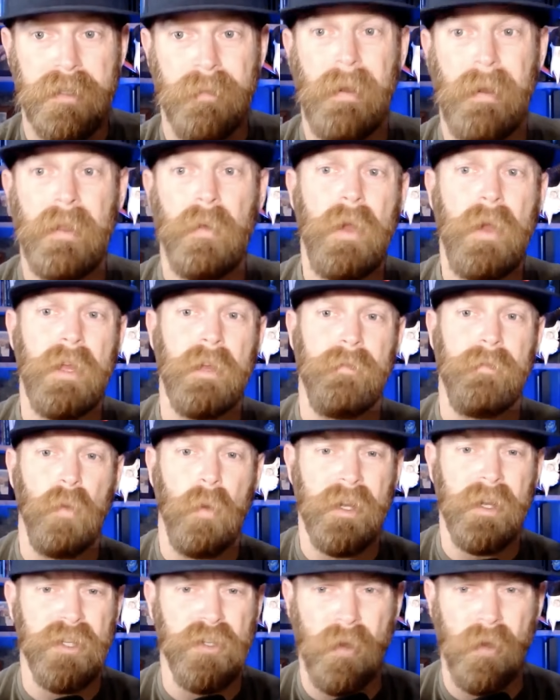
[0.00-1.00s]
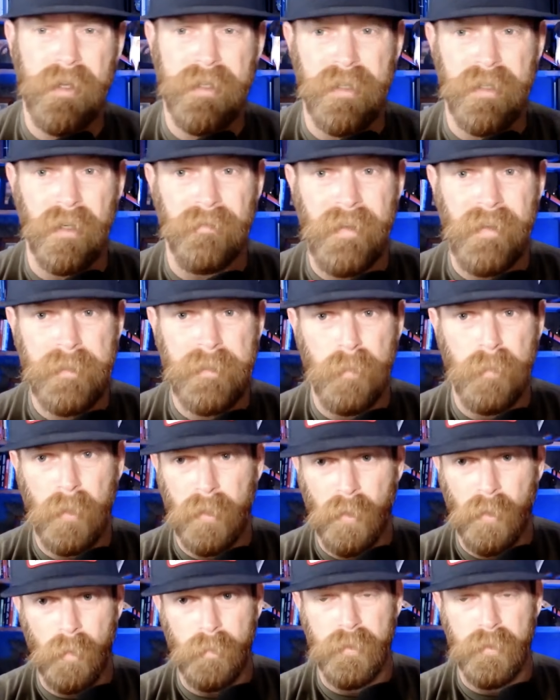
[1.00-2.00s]
By the way, if you want to join us in our Facebook
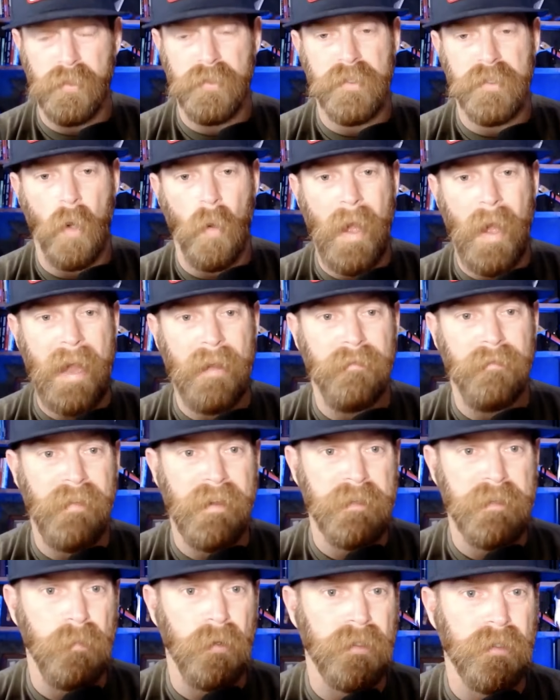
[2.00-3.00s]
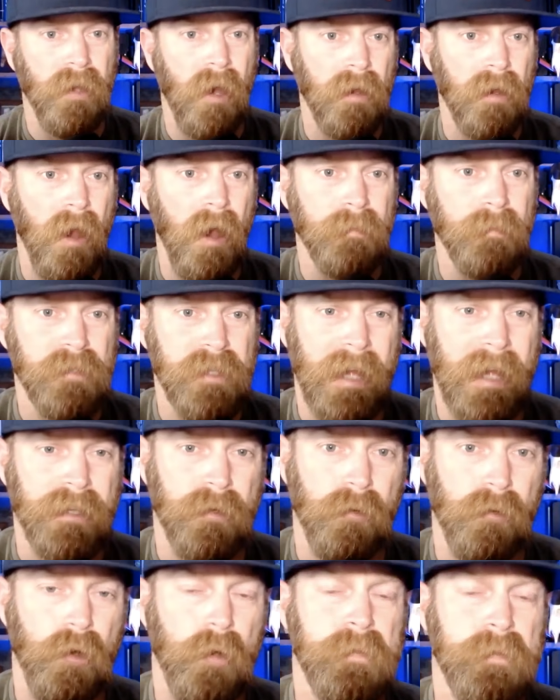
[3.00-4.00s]
group, do so at
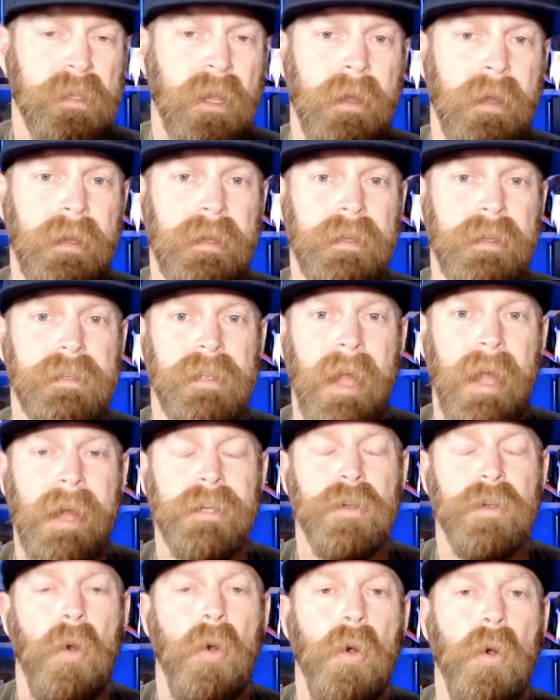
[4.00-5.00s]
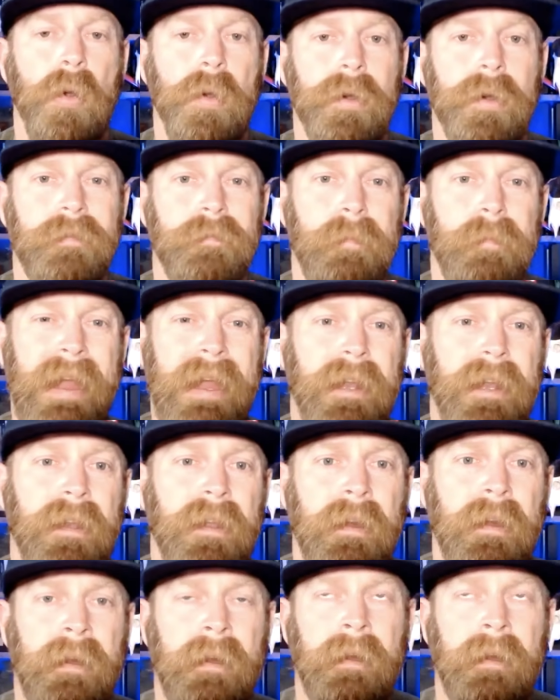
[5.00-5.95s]
facebook.com/groups/Order of Man.